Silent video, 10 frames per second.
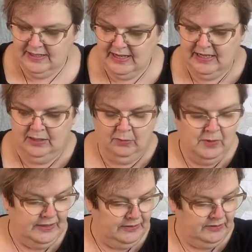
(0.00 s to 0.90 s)

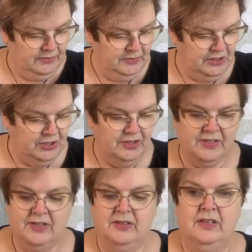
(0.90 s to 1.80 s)
L1, which
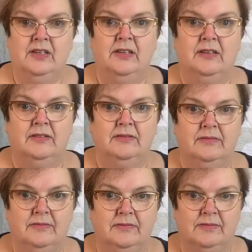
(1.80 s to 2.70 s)
is the
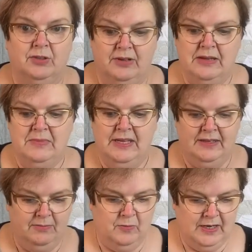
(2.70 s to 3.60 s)

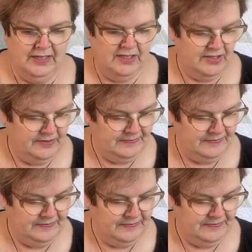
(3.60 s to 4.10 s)
creamy white.